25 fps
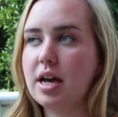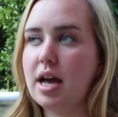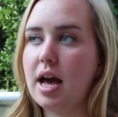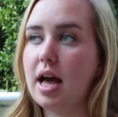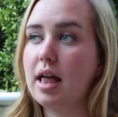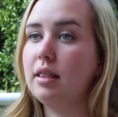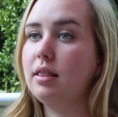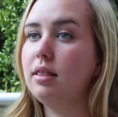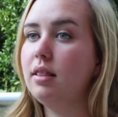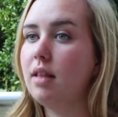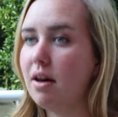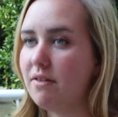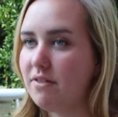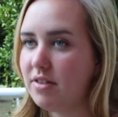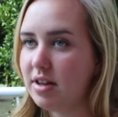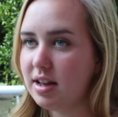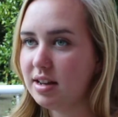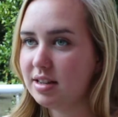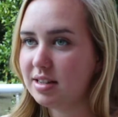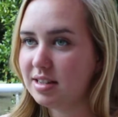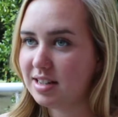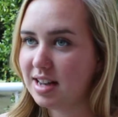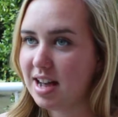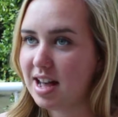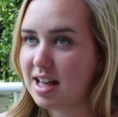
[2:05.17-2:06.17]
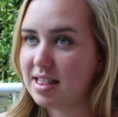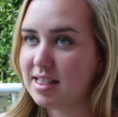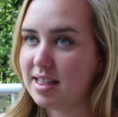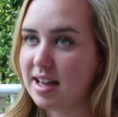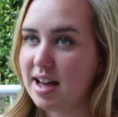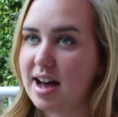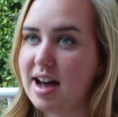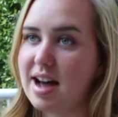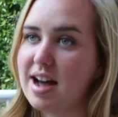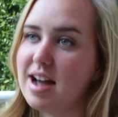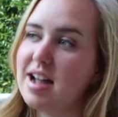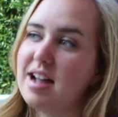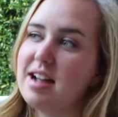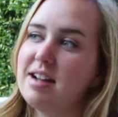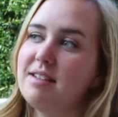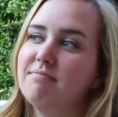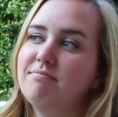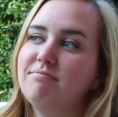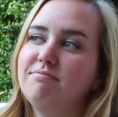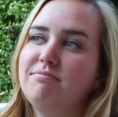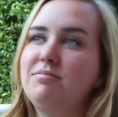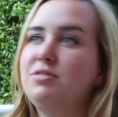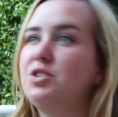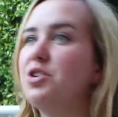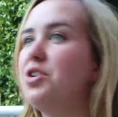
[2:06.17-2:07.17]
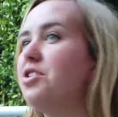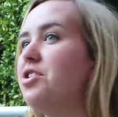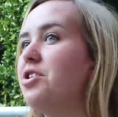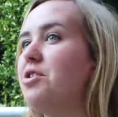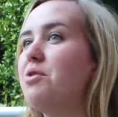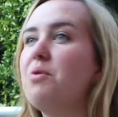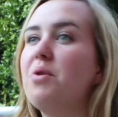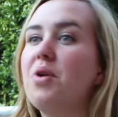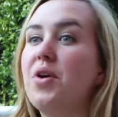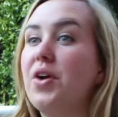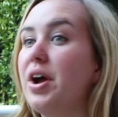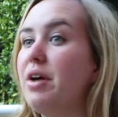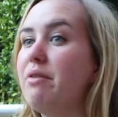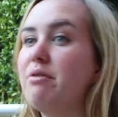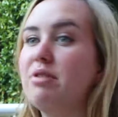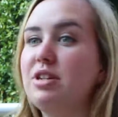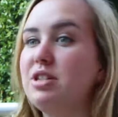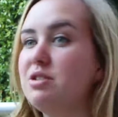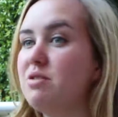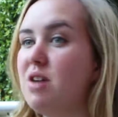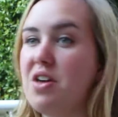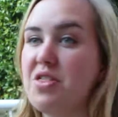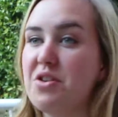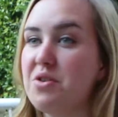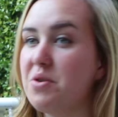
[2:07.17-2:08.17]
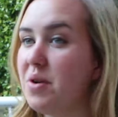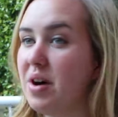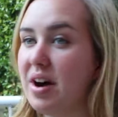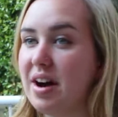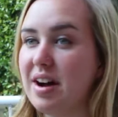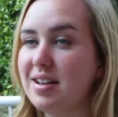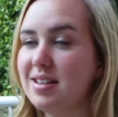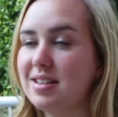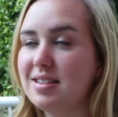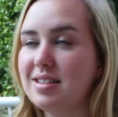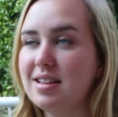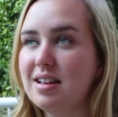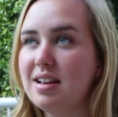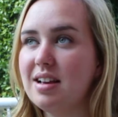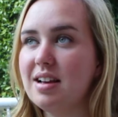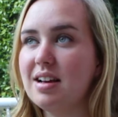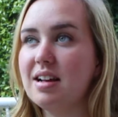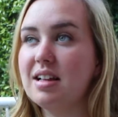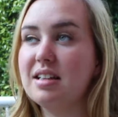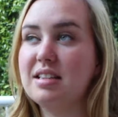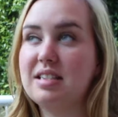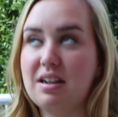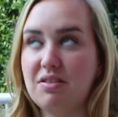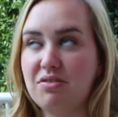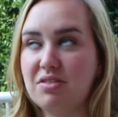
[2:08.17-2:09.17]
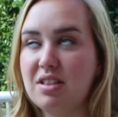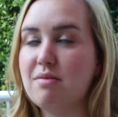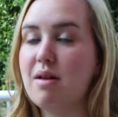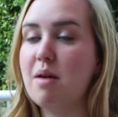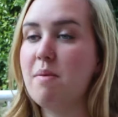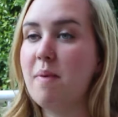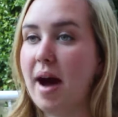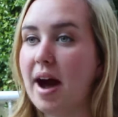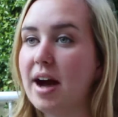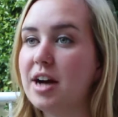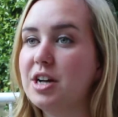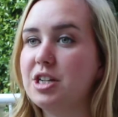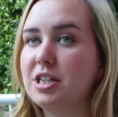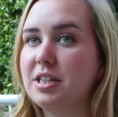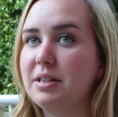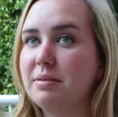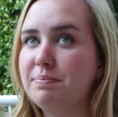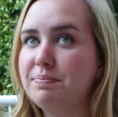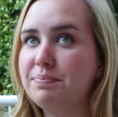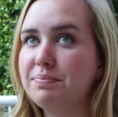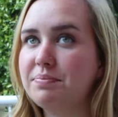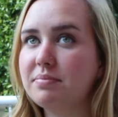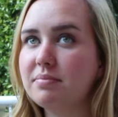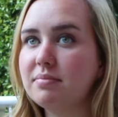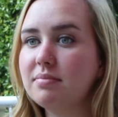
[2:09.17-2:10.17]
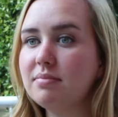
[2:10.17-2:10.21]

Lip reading: I love it to death. I don't know what I would do otherwise. It's definitely my passion.